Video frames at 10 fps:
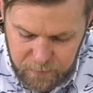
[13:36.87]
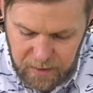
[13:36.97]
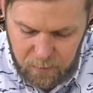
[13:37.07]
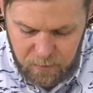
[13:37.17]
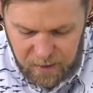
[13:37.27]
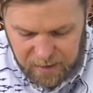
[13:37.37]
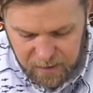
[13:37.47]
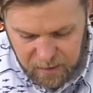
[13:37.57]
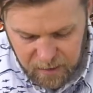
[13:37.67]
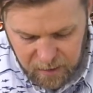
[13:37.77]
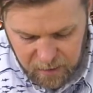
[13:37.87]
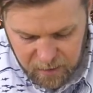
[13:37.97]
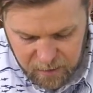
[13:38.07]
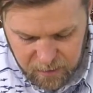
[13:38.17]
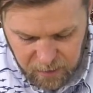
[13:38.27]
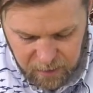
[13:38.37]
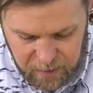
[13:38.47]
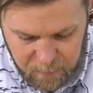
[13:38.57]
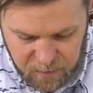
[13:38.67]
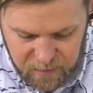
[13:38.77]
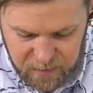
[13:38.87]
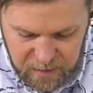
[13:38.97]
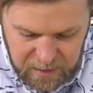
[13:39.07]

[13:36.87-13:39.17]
Now we've got the lips,